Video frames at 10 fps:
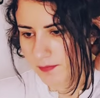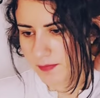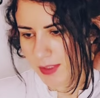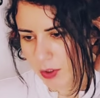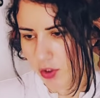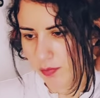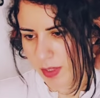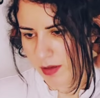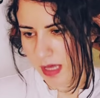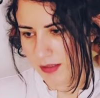It could be
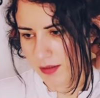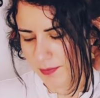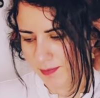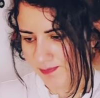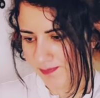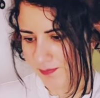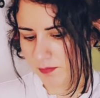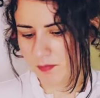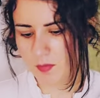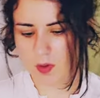that.
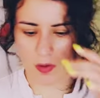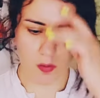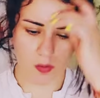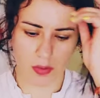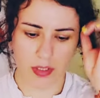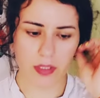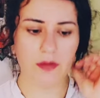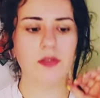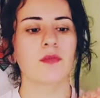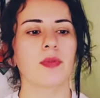Or
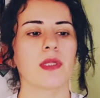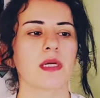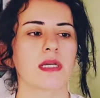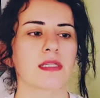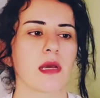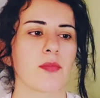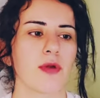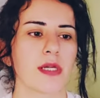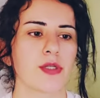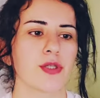this could be like a
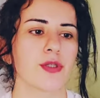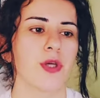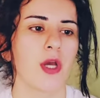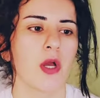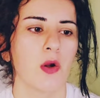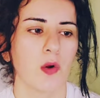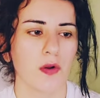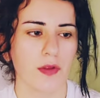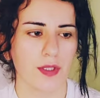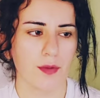separation,
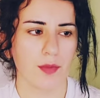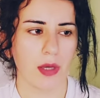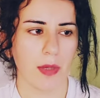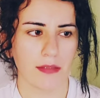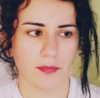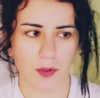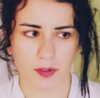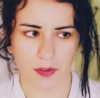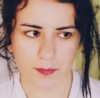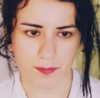or this could be a past
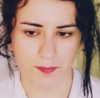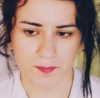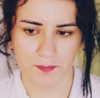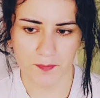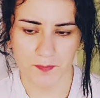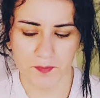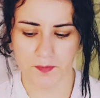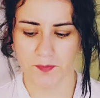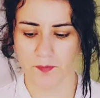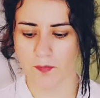person.
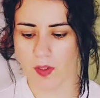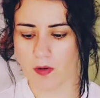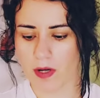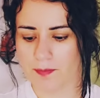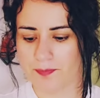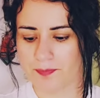All right.